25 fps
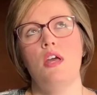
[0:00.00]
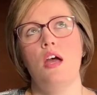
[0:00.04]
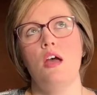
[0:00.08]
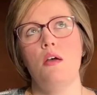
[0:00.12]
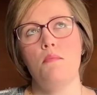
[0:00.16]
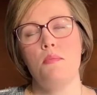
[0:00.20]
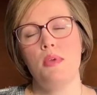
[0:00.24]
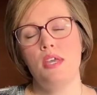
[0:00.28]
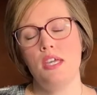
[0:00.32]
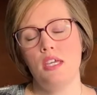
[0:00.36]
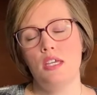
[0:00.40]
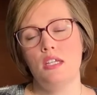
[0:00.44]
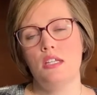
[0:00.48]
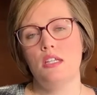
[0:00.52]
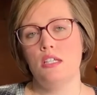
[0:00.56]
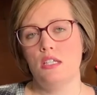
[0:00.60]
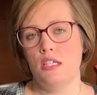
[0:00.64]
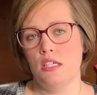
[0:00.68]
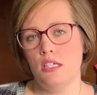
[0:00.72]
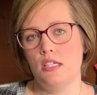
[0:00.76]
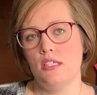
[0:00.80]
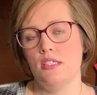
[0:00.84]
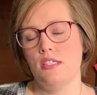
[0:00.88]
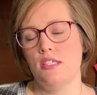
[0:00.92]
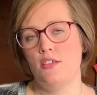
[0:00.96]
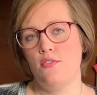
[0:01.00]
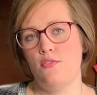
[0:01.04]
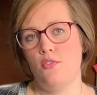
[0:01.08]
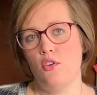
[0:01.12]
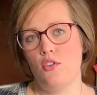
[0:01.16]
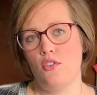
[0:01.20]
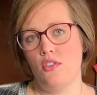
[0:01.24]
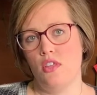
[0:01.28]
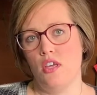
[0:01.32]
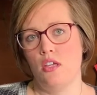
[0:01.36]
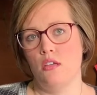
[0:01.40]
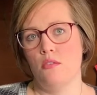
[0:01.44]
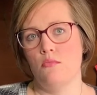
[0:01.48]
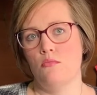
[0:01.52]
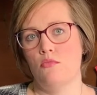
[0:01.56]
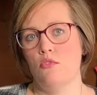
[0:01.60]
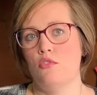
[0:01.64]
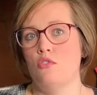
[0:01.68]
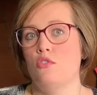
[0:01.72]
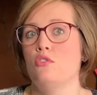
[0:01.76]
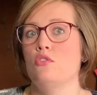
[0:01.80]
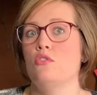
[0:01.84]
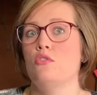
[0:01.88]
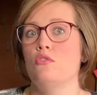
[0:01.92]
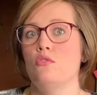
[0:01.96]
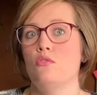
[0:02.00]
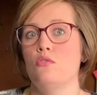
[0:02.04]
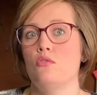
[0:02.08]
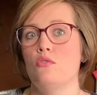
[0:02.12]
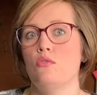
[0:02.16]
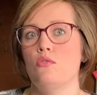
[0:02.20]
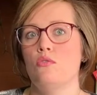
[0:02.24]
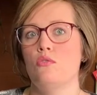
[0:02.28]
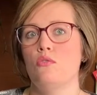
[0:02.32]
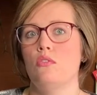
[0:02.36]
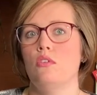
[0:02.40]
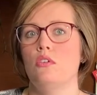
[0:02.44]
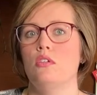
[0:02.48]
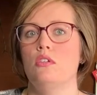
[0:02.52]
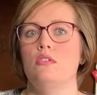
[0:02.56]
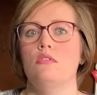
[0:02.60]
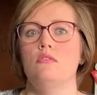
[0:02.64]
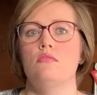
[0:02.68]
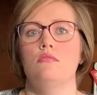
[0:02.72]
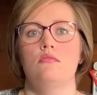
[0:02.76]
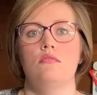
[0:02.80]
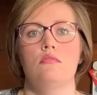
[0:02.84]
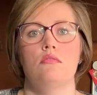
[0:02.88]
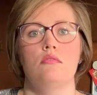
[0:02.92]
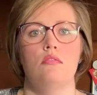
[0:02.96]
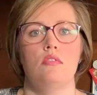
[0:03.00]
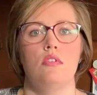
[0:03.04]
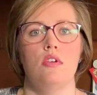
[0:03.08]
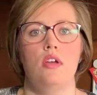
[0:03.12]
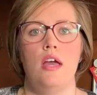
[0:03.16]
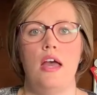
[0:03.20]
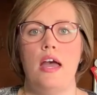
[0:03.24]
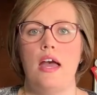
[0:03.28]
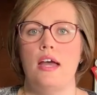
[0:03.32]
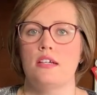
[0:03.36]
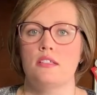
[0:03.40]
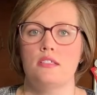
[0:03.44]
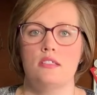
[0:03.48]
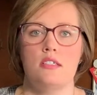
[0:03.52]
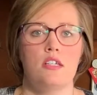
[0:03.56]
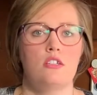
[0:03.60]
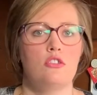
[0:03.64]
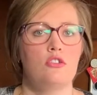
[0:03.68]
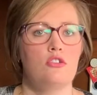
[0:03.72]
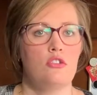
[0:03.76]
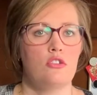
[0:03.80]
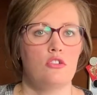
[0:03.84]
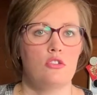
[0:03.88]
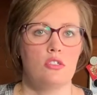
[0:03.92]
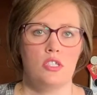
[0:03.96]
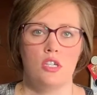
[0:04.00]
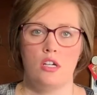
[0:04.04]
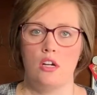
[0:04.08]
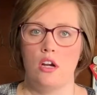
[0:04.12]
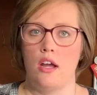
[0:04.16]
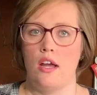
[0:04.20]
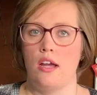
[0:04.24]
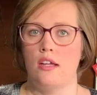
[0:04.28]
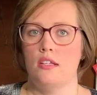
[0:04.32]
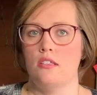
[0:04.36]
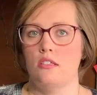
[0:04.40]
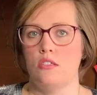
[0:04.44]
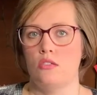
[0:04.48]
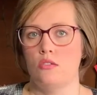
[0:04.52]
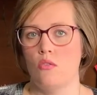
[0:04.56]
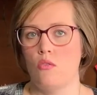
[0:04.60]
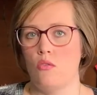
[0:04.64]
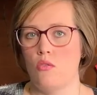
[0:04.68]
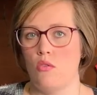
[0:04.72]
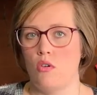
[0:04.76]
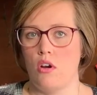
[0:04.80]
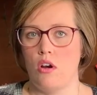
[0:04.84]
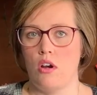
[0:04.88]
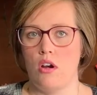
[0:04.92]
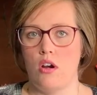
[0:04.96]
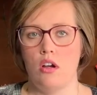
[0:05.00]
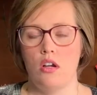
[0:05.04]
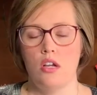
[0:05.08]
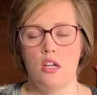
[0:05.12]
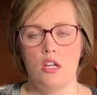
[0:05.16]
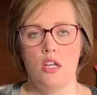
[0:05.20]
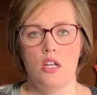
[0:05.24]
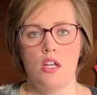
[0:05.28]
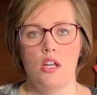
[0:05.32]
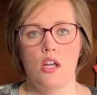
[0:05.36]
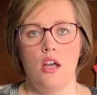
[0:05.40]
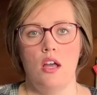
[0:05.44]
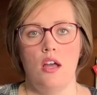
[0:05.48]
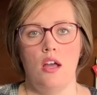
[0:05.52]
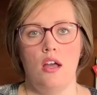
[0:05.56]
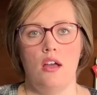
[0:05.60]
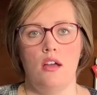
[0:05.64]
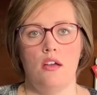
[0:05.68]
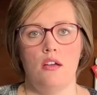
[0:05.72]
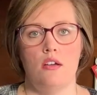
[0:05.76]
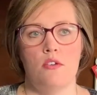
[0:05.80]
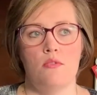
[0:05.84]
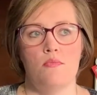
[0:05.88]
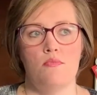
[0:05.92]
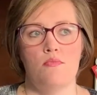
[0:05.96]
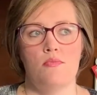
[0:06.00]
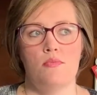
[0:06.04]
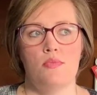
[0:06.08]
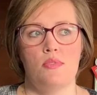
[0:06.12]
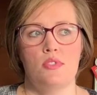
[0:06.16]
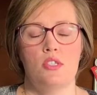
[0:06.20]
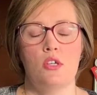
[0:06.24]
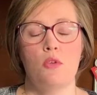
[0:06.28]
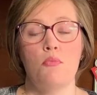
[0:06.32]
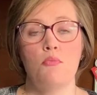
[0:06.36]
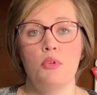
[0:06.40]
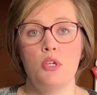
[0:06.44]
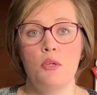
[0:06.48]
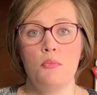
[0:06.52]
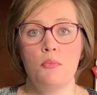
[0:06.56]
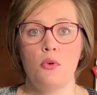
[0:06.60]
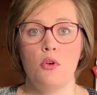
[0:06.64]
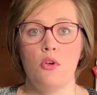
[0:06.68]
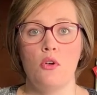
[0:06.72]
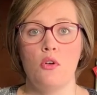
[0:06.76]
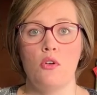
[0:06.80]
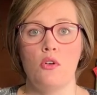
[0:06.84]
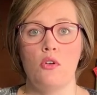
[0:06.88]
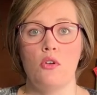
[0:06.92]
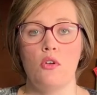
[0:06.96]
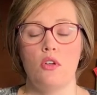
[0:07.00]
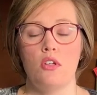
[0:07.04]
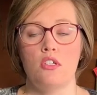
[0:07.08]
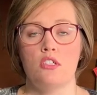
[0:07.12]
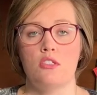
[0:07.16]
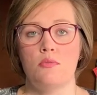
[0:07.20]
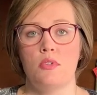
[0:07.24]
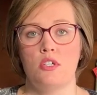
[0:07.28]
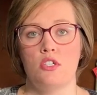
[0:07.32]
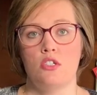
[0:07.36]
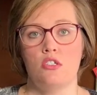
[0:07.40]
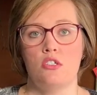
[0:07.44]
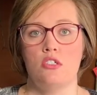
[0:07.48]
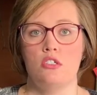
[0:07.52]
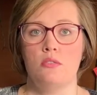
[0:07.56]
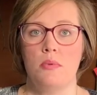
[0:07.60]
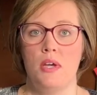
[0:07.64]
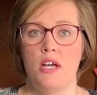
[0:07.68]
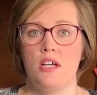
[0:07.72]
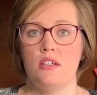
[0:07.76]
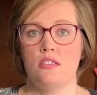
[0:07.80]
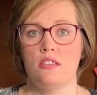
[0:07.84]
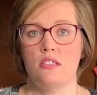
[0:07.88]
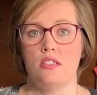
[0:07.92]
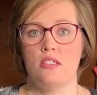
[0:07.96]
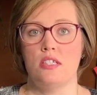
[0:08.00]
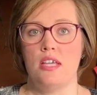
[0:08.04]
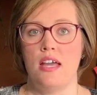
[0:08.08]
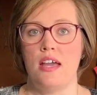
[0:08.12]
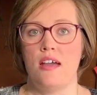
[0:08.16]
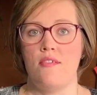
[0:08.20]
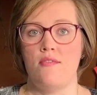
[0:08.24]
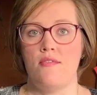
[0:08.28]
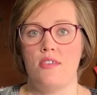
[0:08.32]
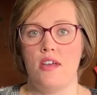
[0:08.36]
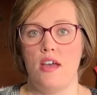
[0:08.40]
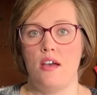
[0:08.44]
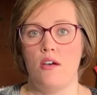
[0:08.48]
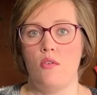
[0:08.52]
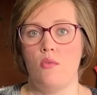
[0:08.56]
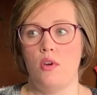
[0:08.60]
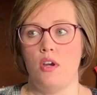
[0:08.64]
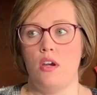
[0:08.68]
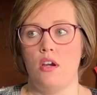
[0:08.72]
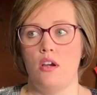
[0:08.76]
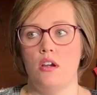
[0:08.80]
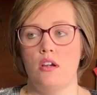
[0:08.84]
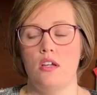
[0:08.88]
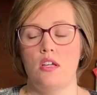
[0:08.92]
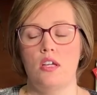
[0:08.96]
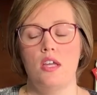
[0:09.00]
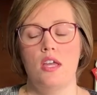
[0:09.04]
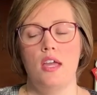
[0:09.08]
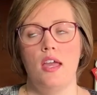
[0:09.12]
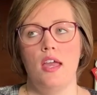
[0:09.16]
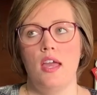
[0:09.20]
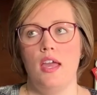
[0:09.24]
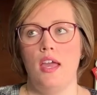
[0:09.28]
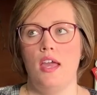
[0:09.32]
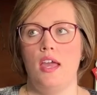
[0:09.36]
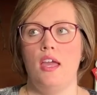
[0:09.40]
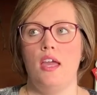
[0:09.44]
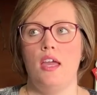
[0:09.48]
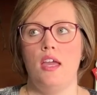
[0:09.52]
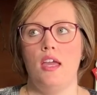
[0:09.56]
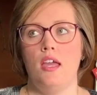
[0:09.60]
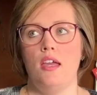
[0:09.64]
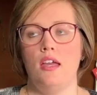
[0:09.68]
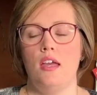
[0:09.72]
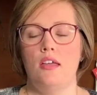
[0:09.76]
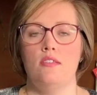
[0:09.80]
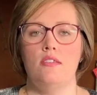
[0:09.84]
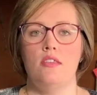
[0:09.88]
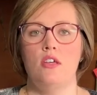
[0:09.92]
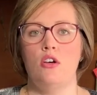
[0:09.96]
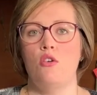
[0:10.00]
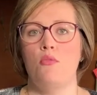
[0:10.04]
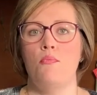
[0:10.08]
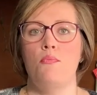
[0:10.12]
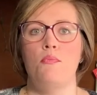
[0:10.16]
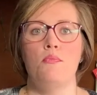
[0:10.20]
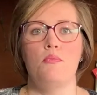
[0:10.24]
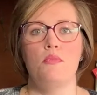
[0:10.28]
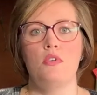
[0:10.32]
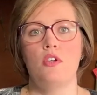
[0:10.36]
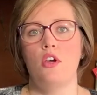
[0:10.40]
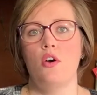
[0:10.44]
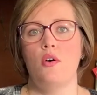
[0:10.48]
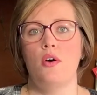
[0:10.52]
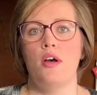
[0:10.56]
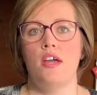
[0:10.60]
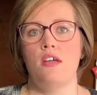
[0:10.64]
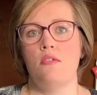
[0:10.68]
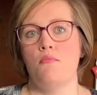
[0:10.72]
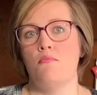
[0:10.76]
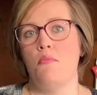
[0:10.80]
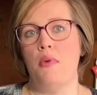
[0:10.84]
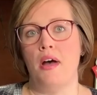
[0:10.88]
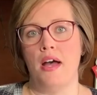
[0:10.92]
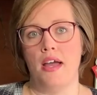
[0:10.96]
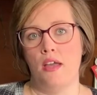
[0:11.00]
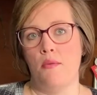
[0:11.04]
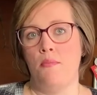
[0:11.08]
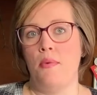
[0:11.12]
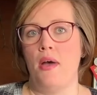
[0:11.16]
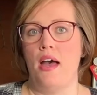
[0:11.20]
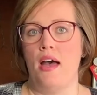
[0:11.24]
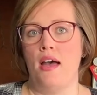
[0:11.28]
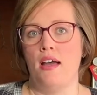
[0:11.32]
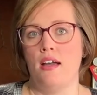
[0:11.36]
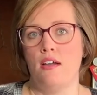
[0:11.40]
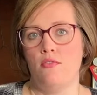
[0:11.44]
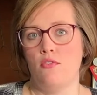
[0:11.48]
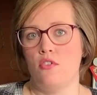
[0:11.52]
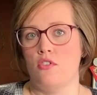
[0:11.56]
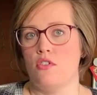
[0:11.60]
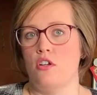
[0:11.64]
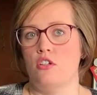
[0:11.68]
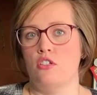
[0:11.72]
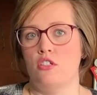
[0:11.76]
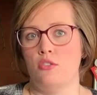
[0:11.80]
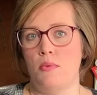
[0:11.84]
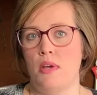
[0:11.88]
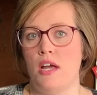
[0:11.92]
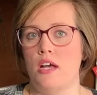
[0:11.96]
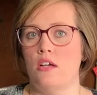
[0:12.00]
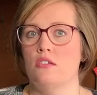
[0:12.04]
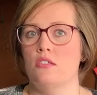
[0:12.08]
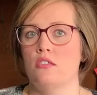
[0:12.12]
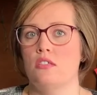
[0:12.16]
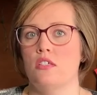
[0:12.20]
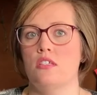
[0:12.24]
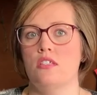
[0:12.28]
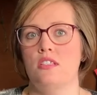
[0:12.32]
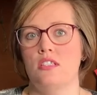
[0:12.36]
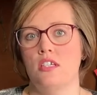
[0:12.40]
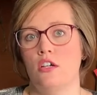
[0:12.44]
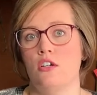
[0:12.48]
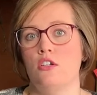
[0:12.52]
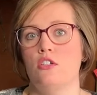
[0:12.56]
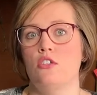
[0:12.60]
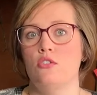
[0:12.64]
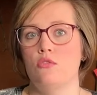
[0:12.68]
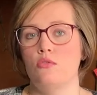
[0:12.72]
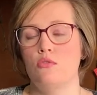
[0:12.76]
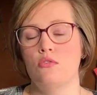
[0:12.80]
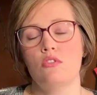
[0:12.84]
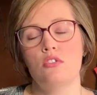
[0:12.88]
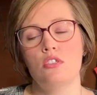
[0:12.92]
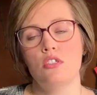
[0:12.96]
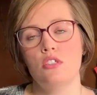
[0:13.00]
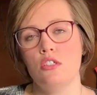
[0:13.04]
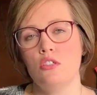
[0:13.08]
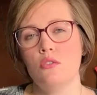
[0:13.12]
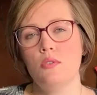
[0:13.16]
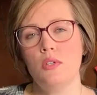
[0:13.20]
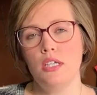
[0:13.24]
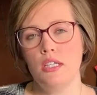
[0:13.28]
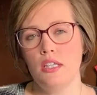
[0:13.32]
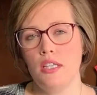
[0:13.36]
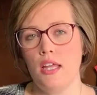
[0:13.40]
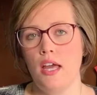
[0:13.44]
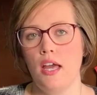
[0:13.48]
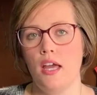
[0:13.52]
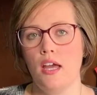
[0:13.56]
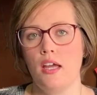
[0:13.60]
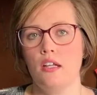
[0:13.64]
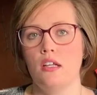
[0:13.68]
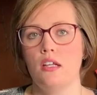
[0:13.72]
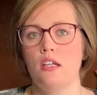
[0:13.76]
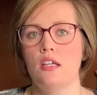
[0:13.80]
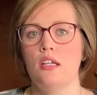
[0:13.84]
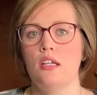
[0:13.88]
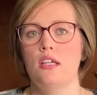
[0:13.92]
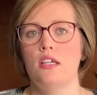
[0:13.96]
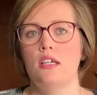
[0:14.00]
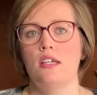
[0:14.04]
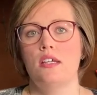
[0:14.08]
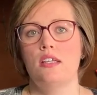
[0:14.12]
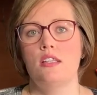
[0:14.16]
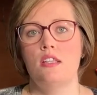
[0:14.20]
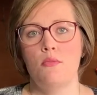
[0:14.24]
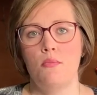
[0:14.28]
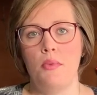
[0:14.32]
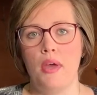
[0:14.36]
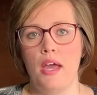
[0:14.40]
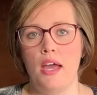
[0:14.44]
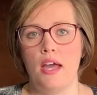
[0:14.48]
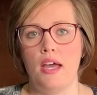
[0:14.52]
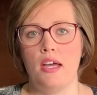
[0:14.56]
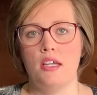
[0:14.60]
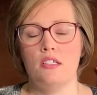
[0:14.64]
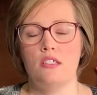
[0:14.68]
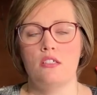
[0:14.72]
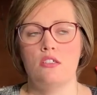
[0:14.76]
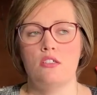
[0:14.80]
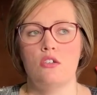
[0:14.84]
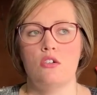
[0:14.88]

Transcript: making it easy for them to access your cigarettes, or some people, especially spouses, have that where, hey, they'll go ahead and buy a pack for their spouse because they're used to doing that in the past.